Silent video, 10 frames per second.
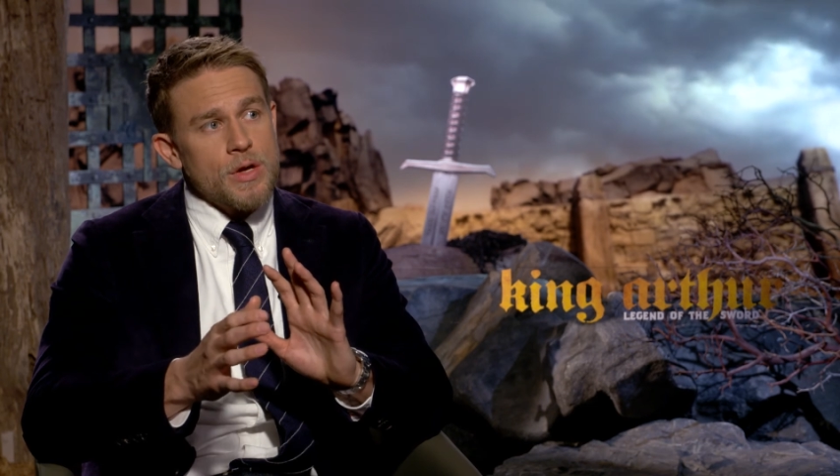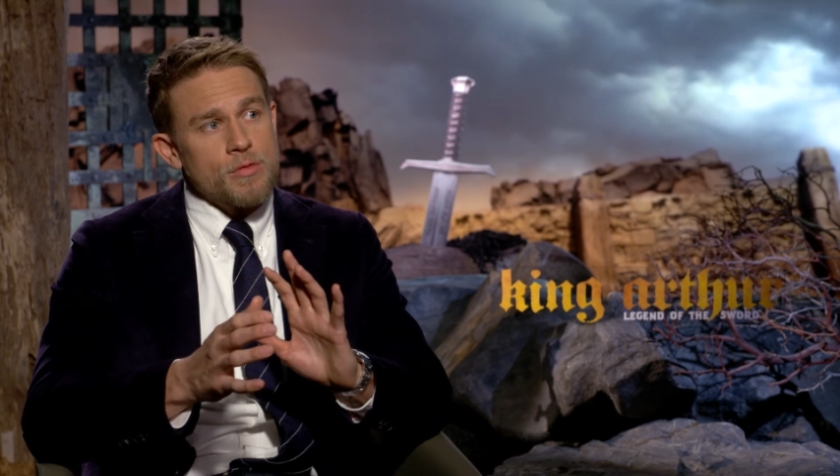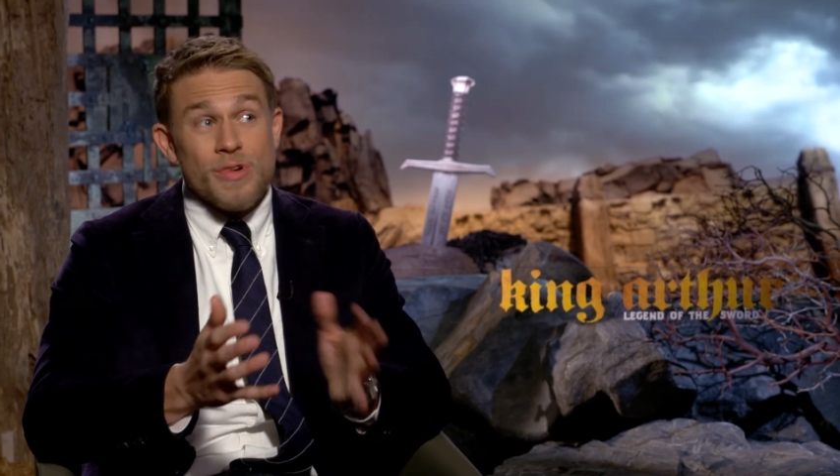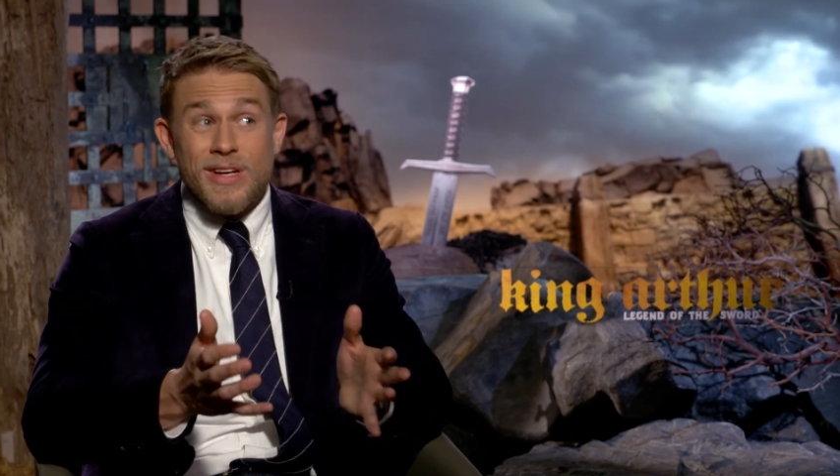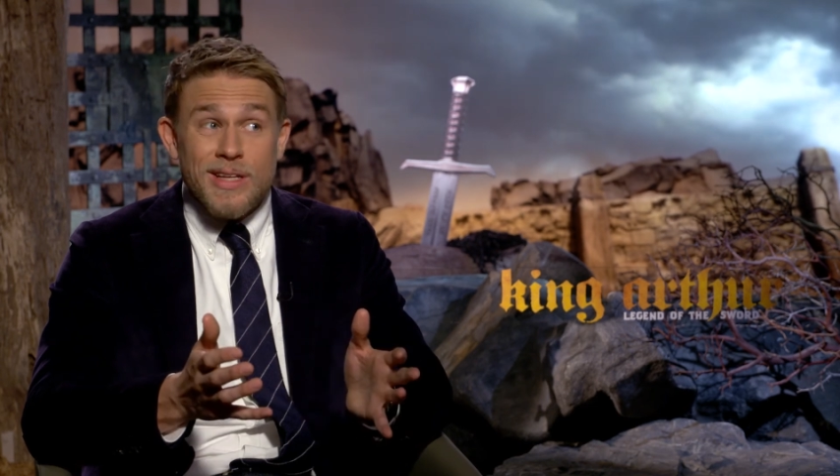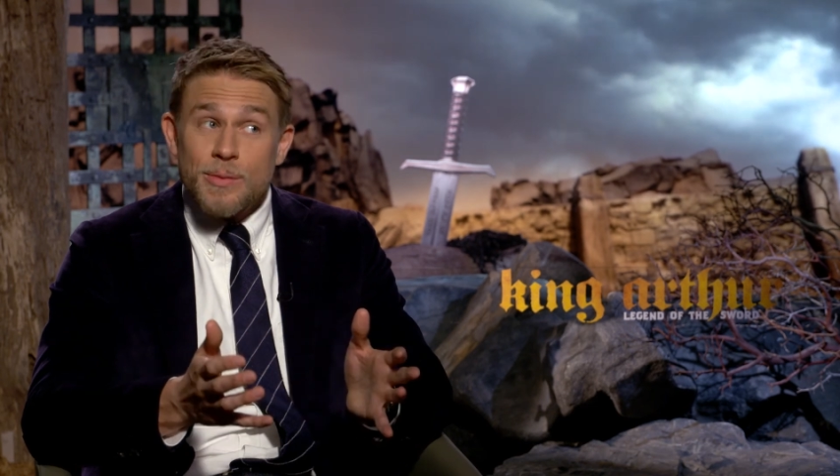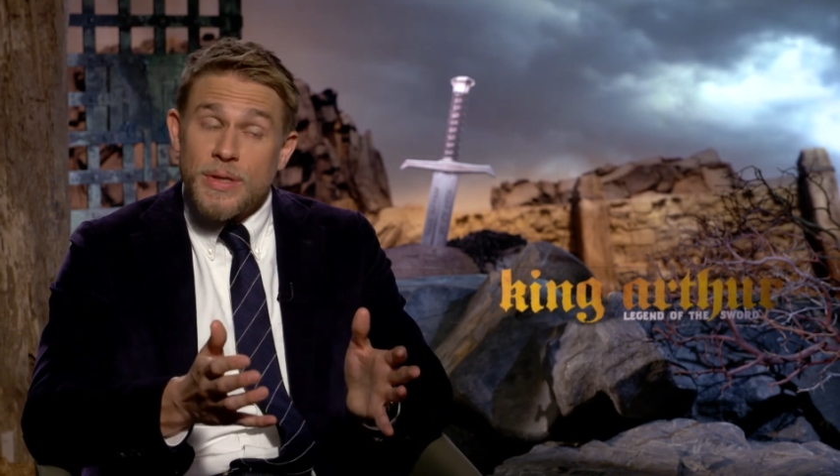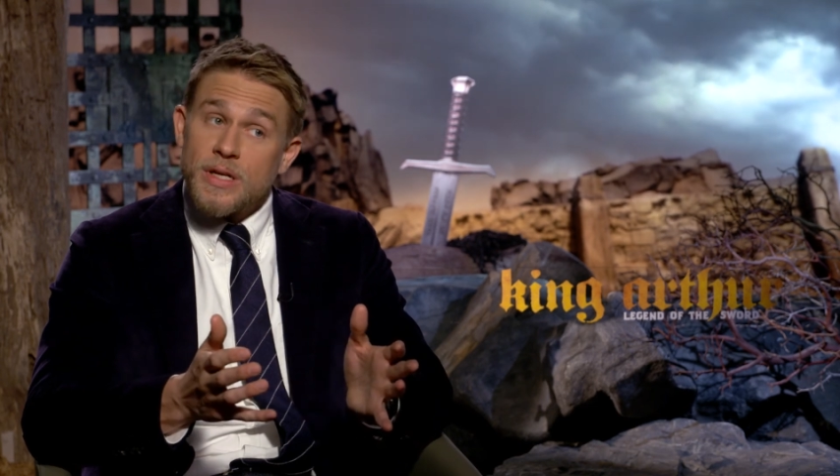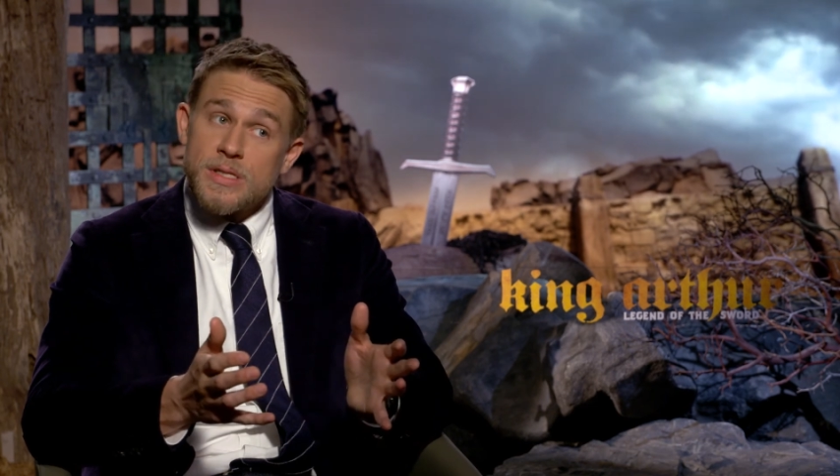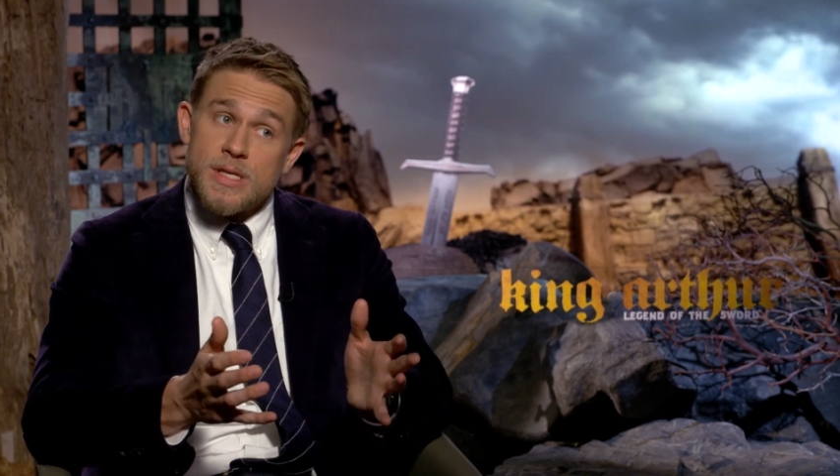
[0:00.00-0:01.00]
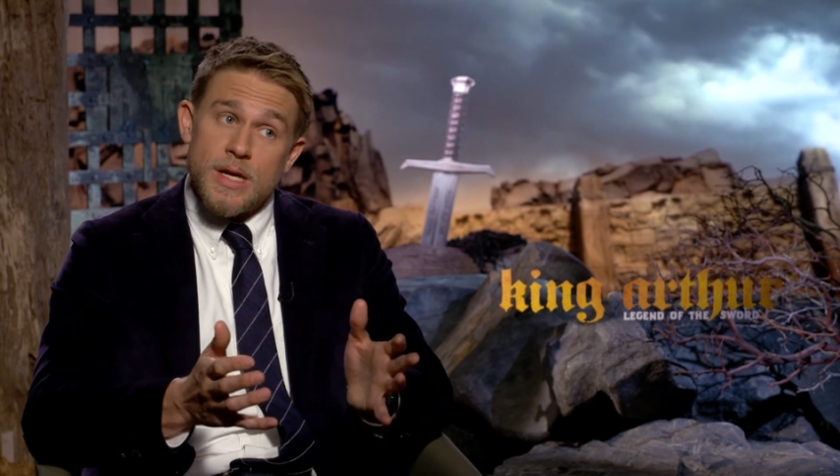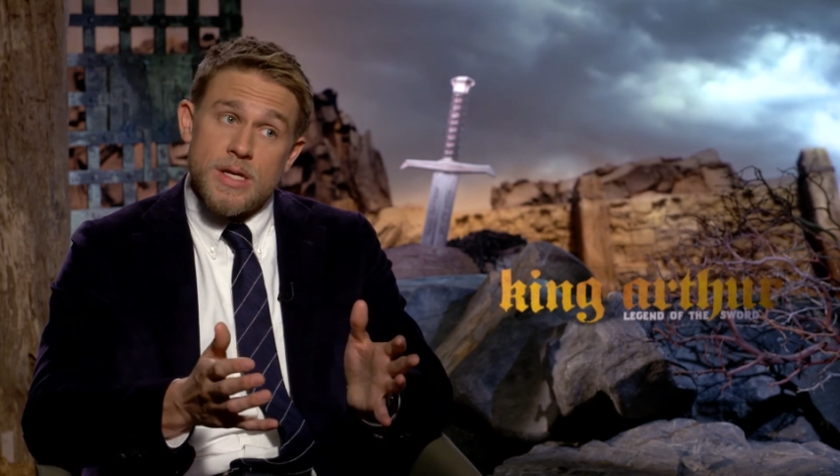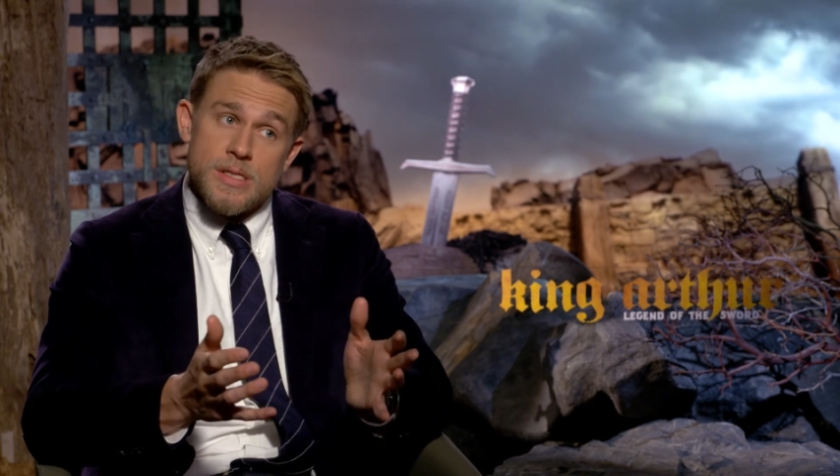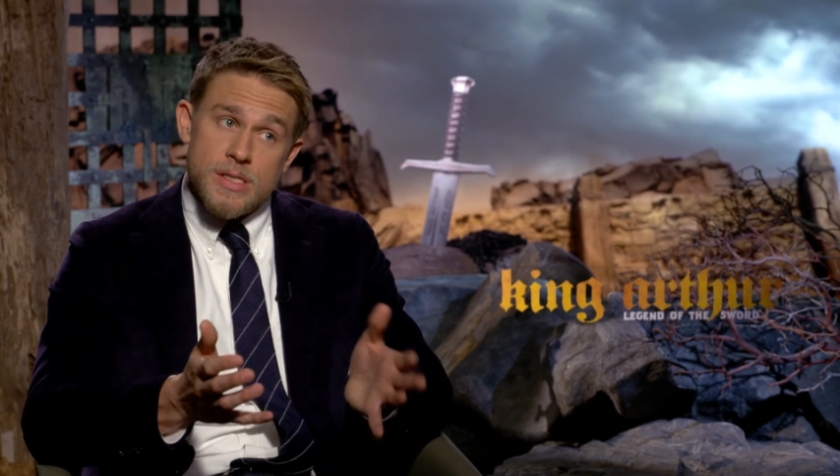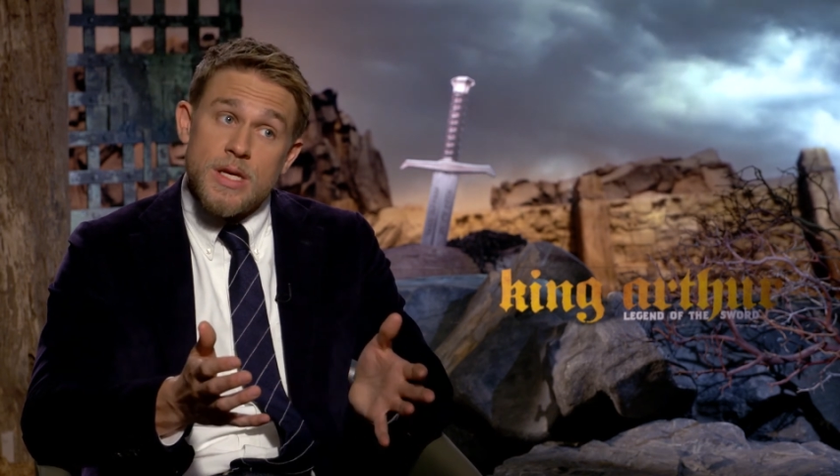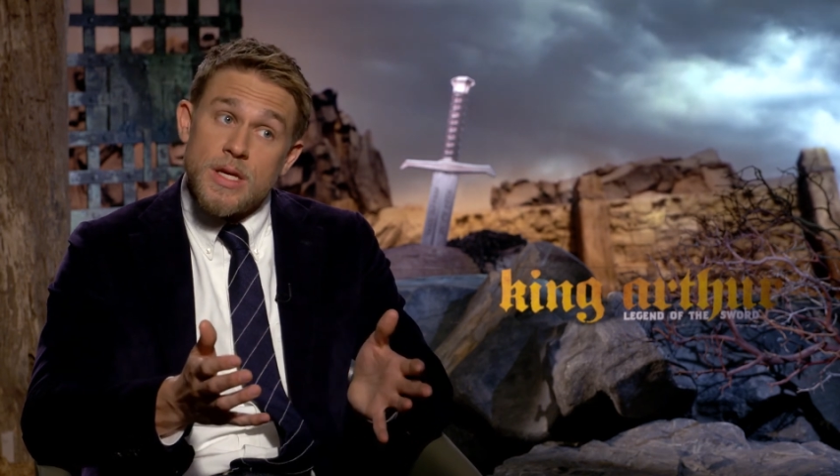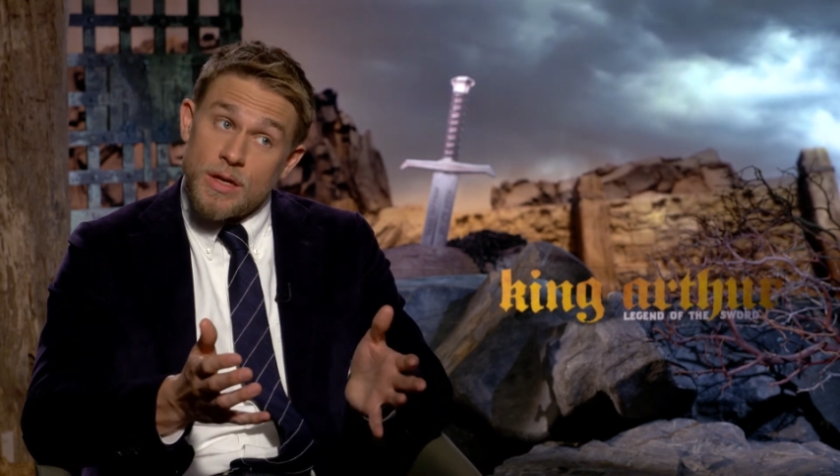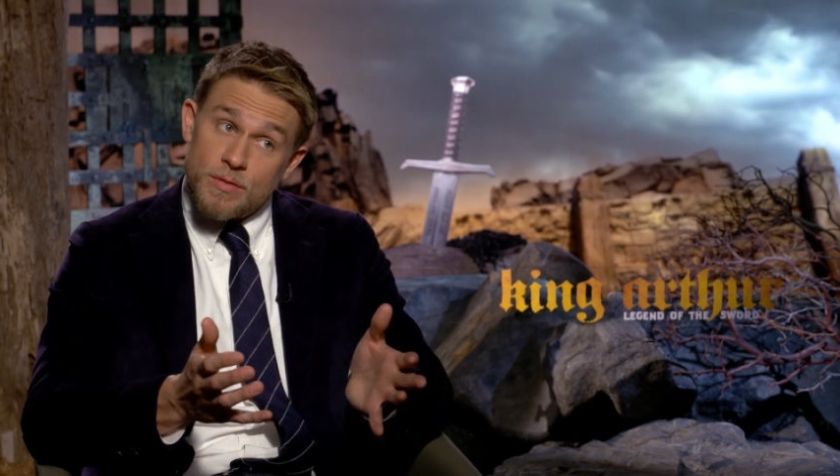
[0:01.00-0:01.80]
really because they're seeking